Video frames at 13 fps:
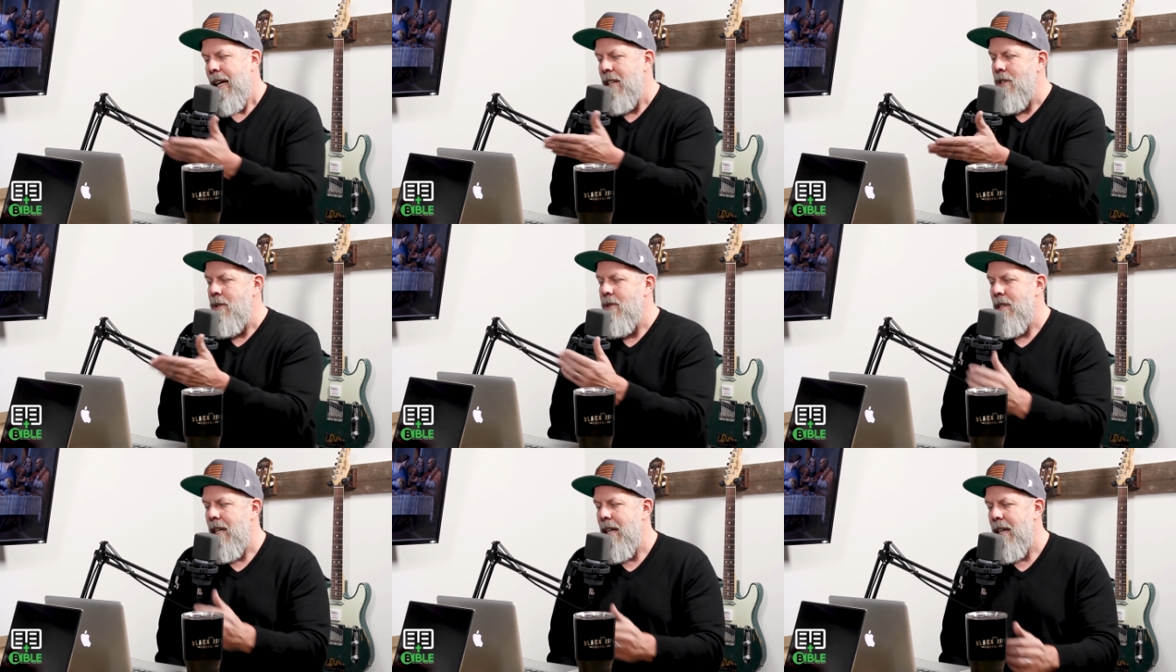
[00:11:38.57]
as
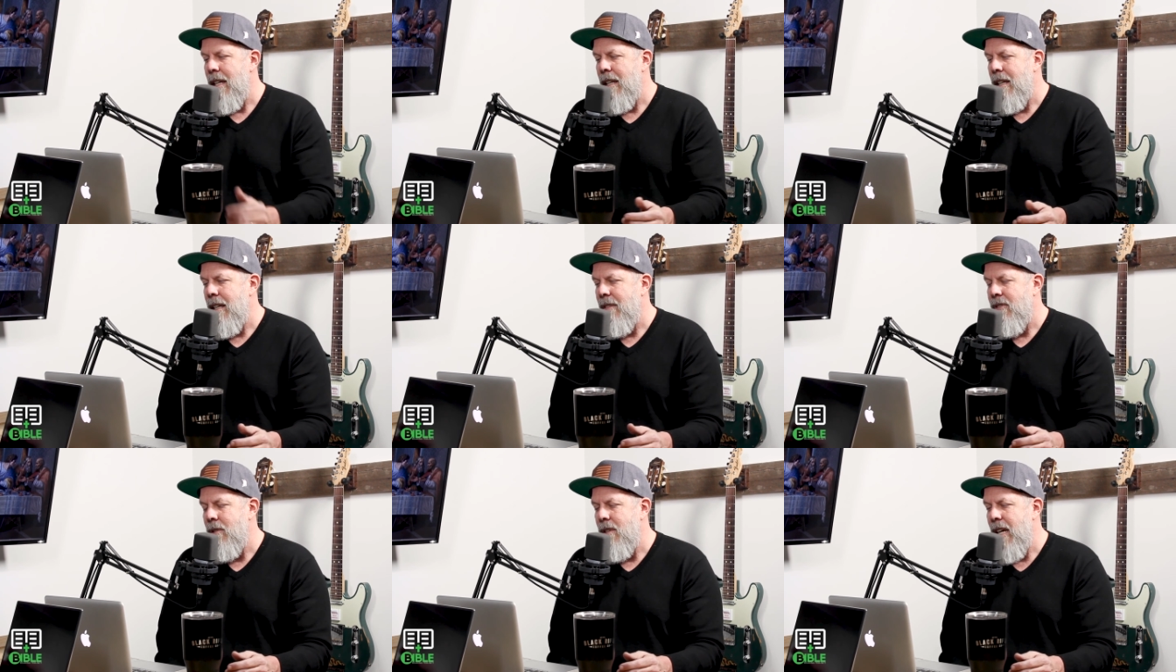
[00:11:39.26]
you said
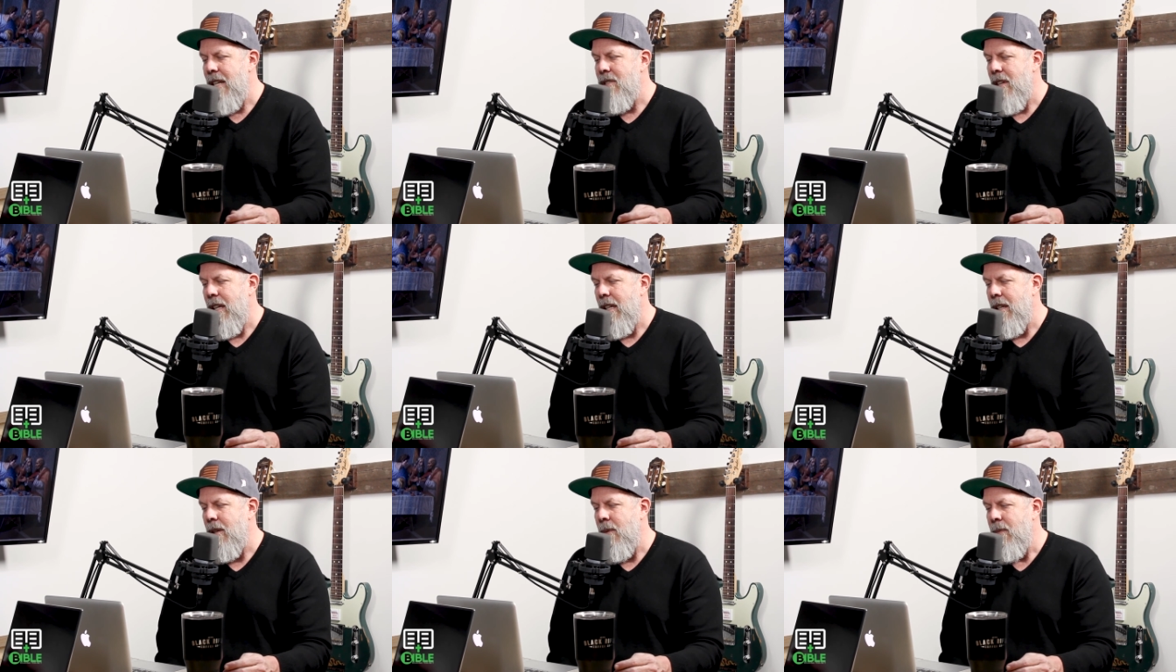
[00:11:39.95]
uh, a few days
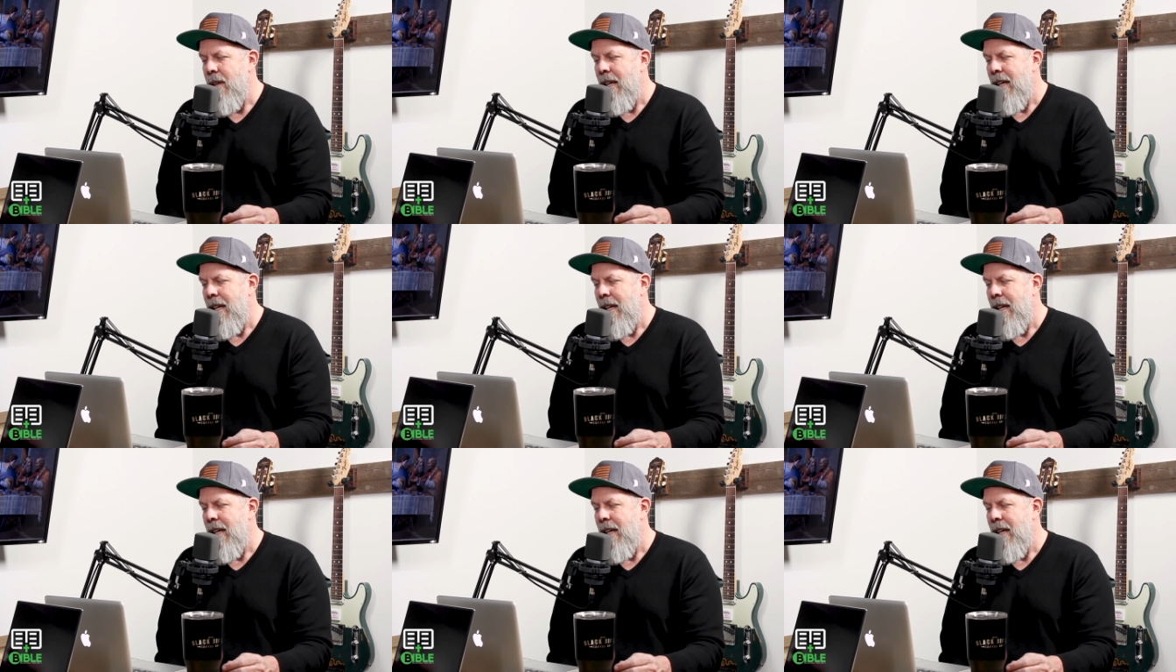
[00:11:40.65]
ago,